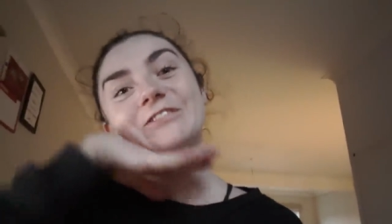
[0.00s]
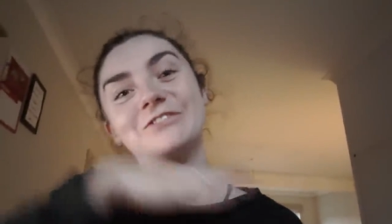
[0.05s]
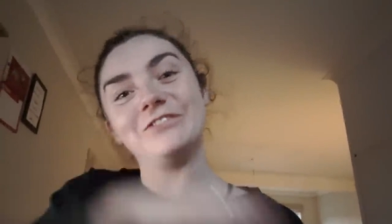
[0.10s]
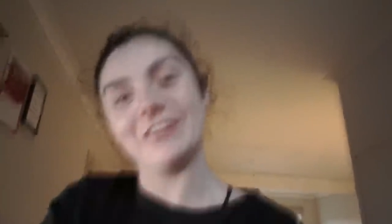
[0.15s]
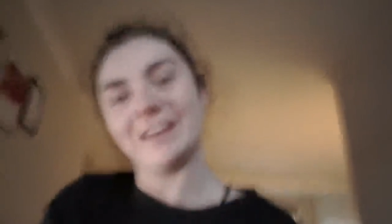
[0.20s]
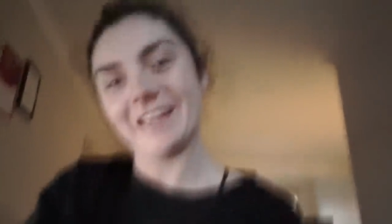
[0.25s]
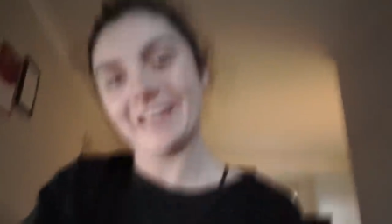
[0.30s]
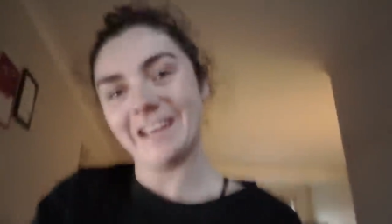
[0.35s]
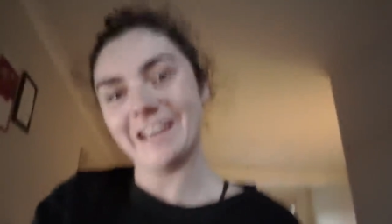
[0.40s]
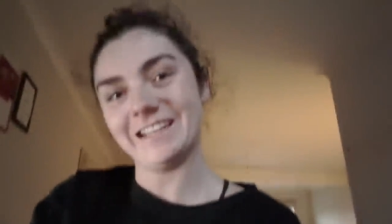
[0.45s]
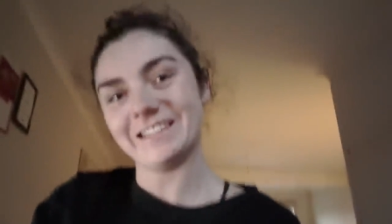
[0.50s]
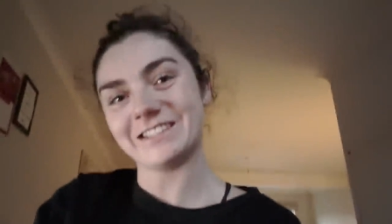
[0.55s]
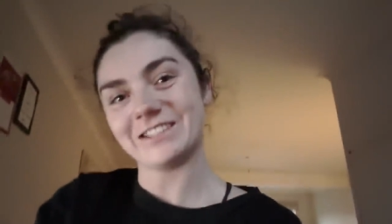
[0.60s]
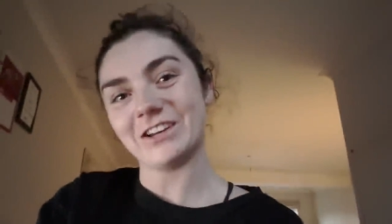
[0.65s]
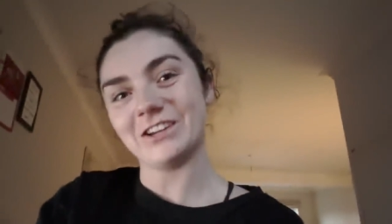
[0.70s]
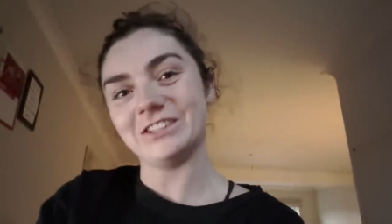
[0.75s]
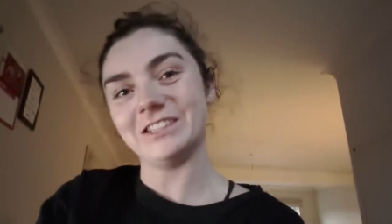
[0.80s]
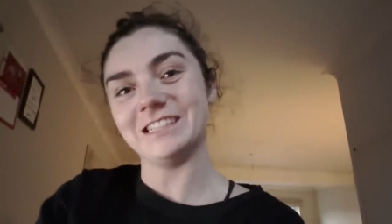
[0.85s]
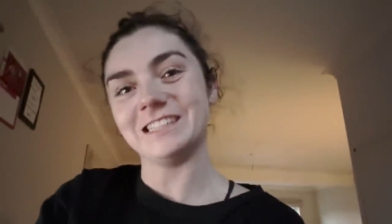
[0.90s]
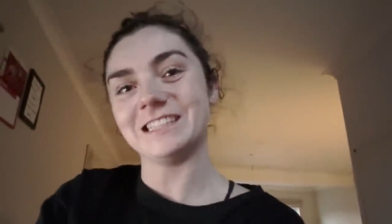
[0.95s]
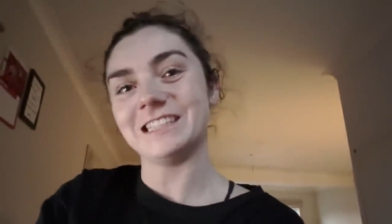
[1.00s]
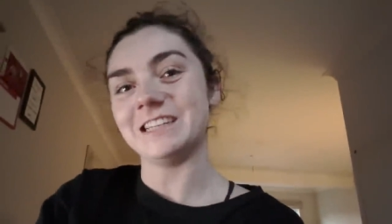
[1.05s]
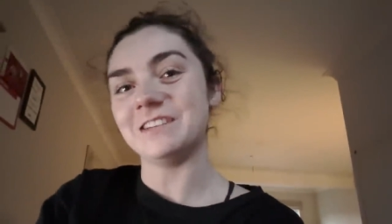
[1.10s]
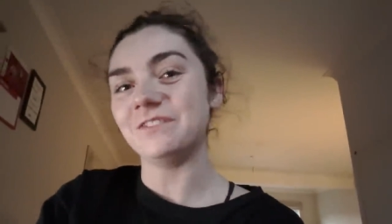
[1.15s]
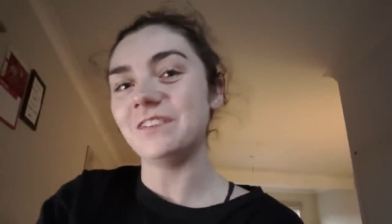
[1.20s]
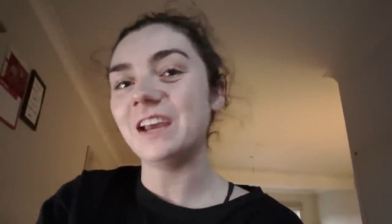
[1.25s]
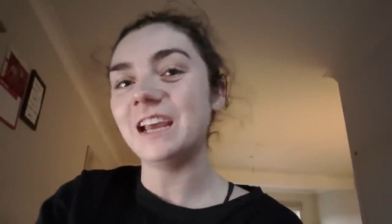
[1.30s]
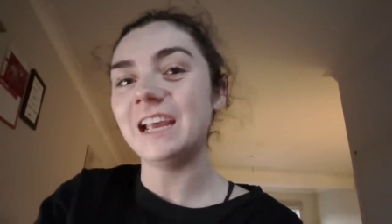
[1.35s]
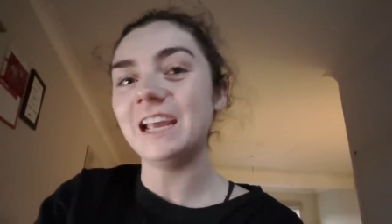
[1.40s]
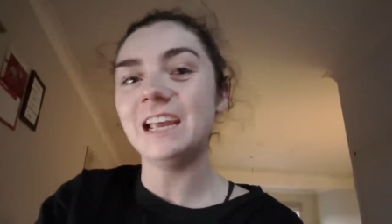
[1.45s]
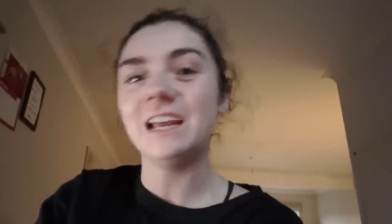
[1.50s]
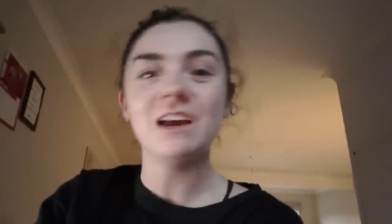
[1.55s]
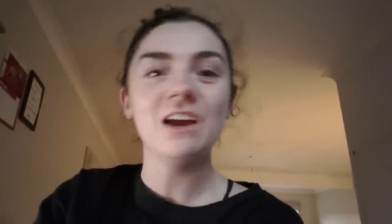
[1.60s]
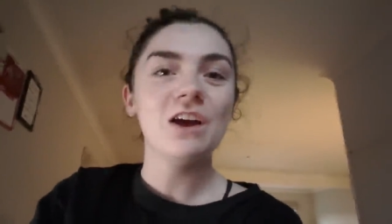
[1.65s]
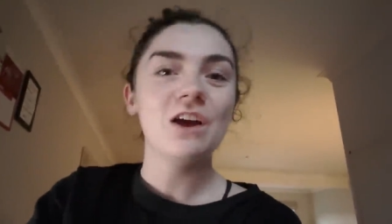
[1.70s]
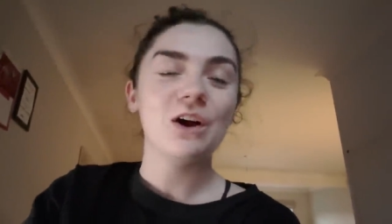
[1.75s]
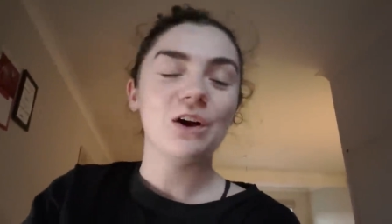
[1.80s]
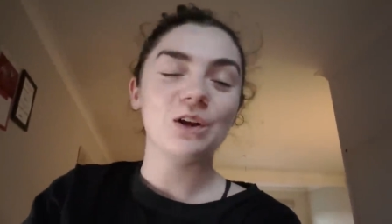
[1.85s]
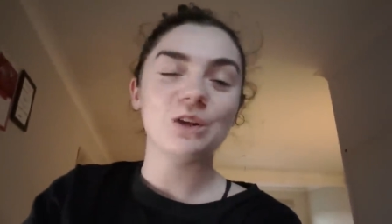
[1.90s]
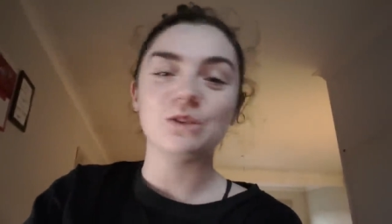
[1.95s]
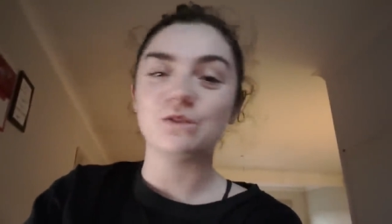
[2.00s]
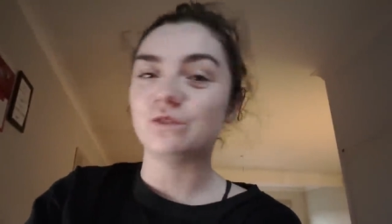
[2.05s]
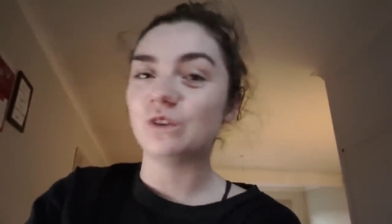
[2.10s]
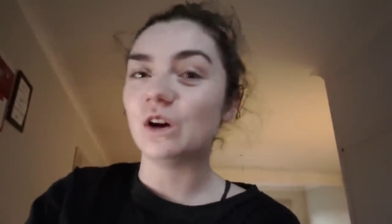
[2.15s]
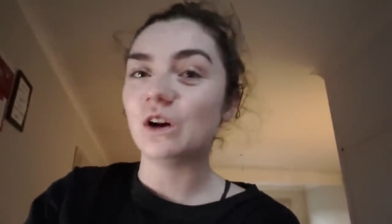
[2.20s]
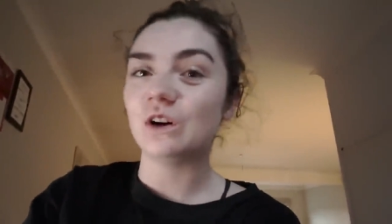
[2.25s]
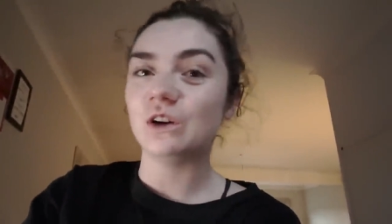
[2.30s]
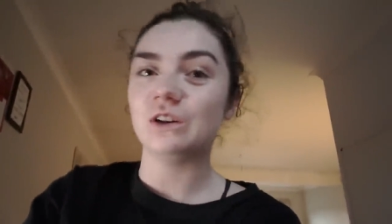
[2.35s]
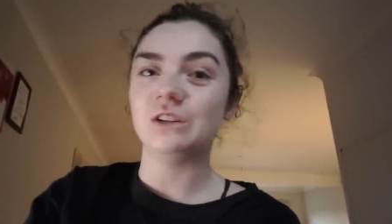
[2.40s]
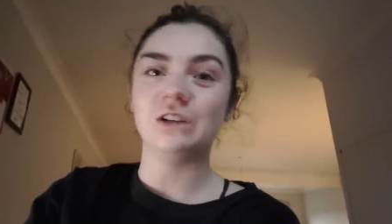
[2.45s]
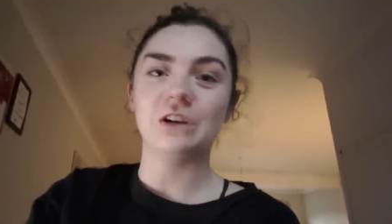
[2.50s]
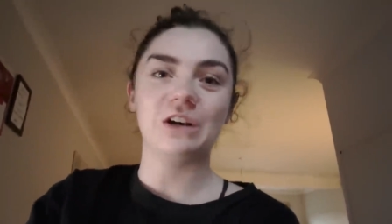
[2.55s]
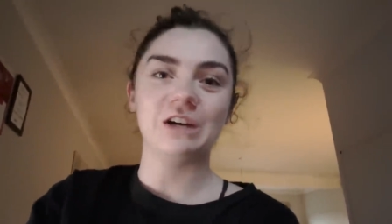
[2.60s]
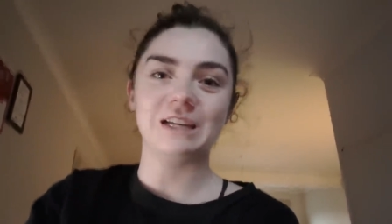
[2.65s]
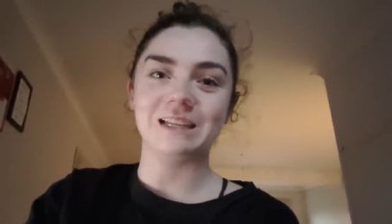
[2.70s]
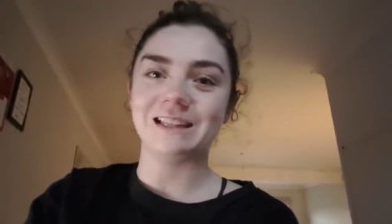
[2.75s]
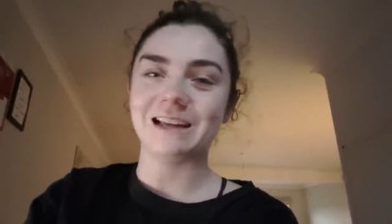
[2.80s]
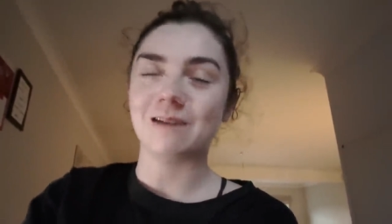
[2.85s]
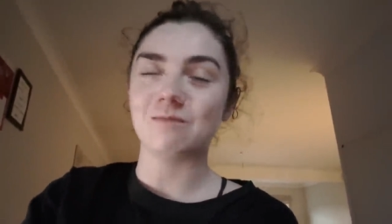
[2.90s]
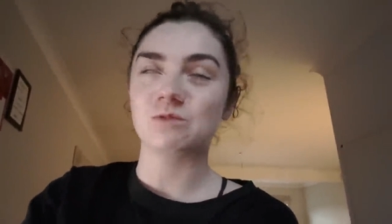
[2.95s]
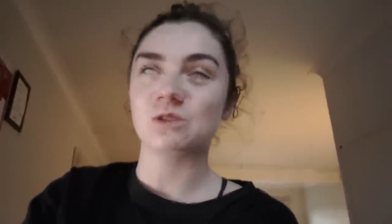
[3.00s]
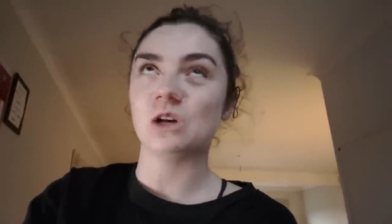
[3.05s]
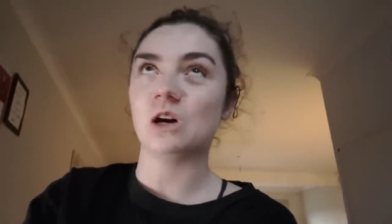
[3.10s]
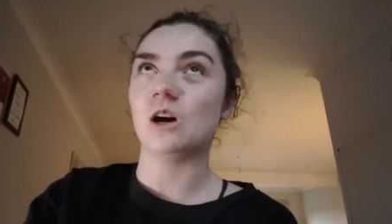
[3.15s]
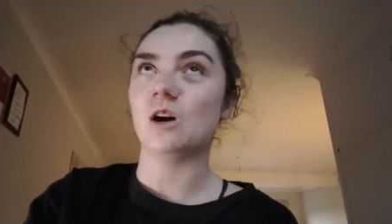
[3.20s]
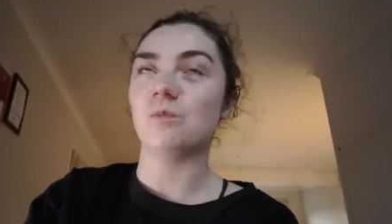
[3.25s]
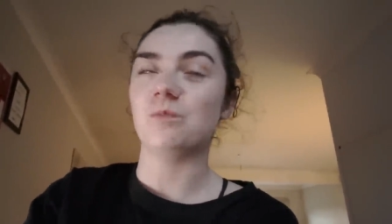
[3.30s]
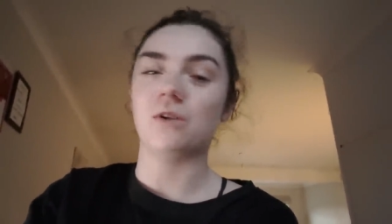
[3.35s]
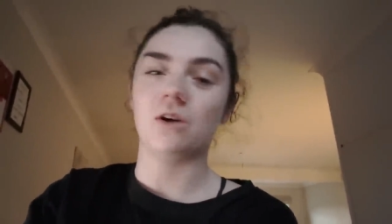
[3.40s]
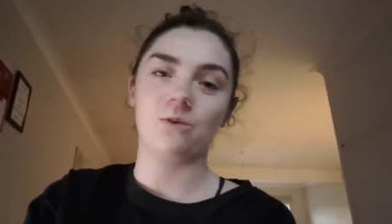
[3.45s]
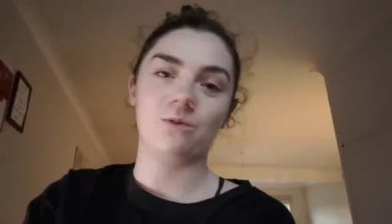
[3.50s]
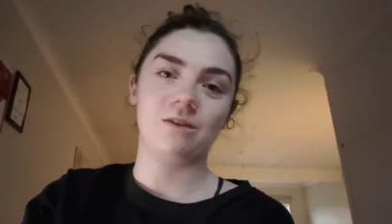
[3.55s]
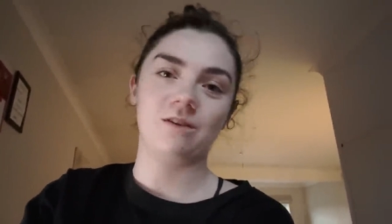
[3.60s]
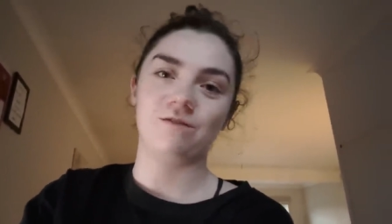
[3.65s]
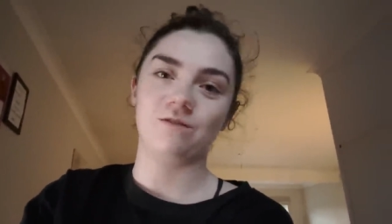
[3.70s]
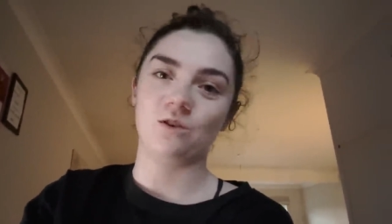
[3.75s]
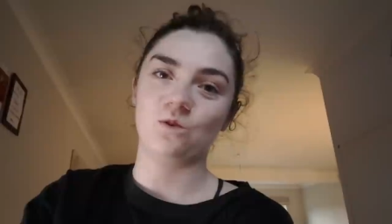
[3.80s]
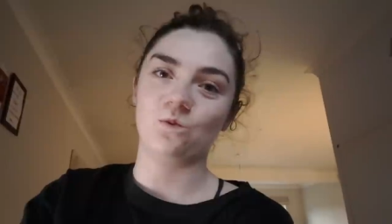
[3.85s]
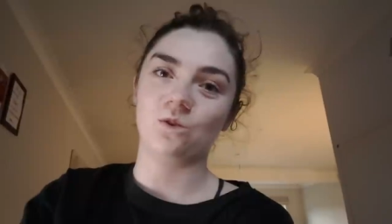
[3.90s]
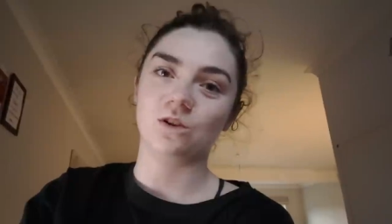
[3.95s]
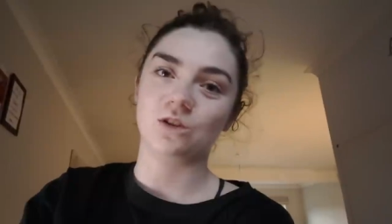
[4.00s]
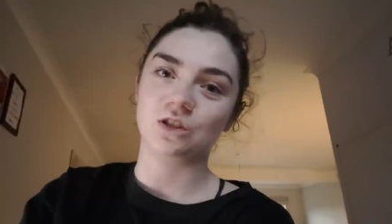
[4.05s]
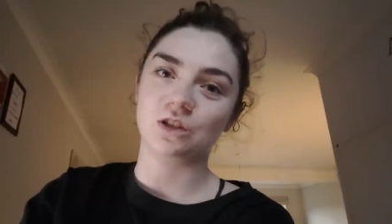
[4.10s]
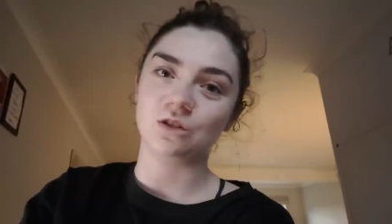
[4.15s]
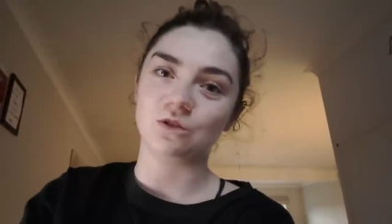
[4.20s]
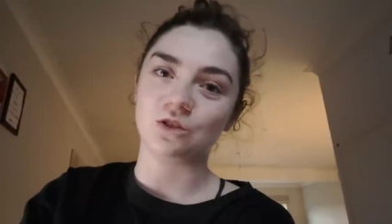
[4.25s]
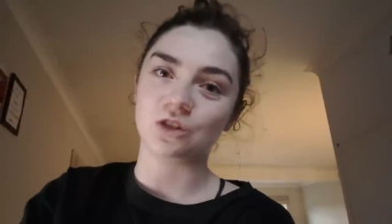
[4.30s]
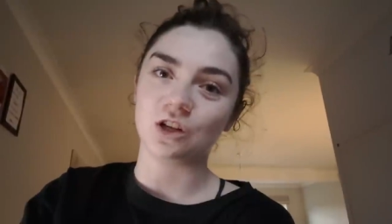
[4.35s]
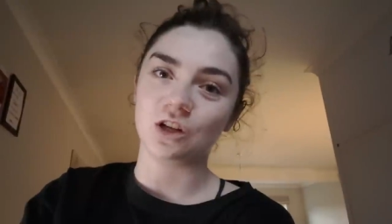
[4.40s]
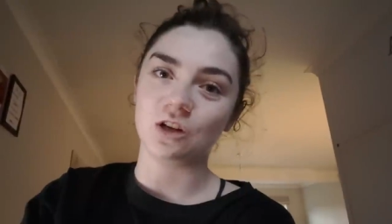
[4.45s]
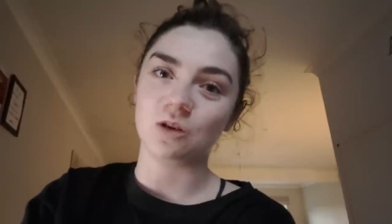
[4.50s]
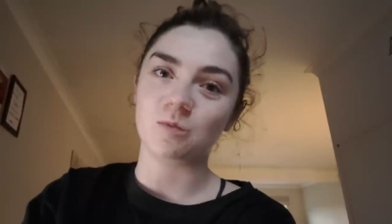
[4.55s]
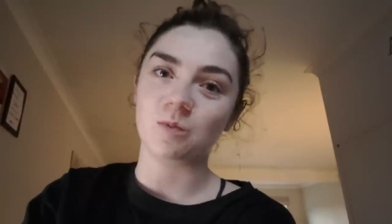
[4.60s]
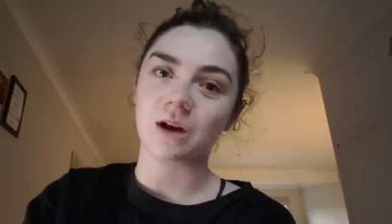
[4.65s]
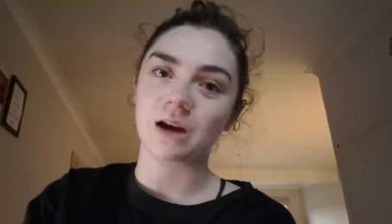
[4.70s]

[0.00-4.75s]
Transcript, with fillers: face on your TV or your phone or your laptop or wherever you watch YouTube.